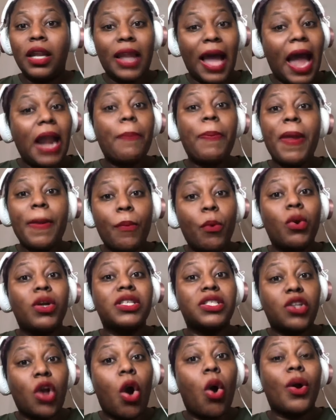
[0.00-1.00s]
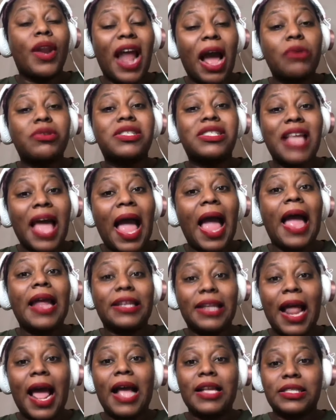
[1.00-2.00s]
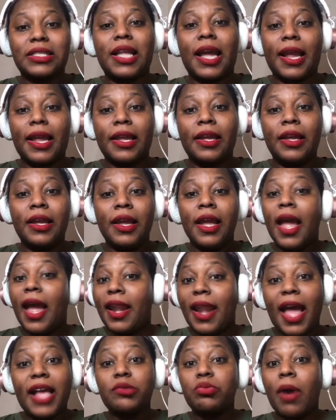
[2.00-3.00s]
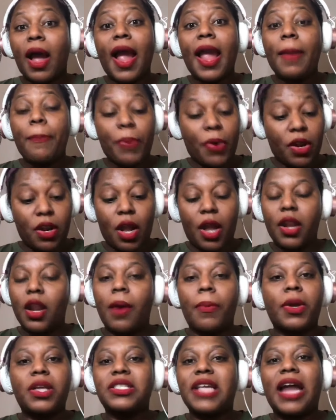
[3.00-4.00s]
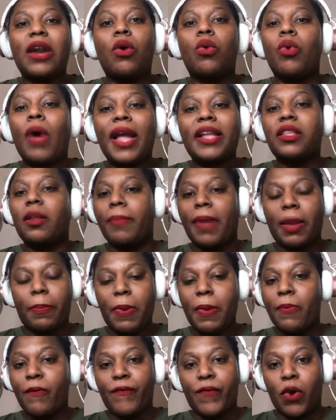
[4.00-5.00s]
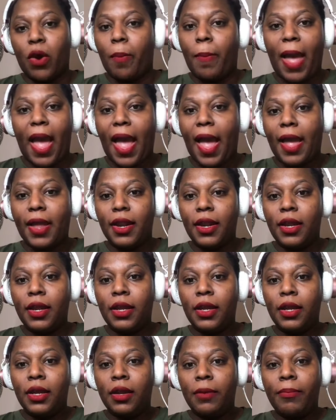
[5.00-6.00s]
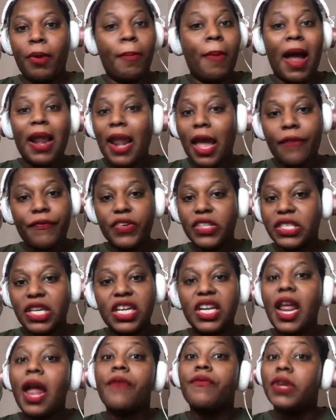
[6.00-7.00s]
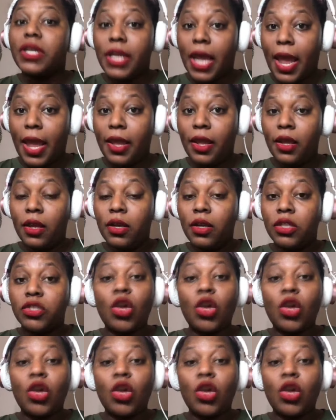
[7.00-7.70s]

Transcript: A lot of people was going out sad last night. And that's why I ain't putting nothing up, because I don't like to make people feel bad. But my life is good every day.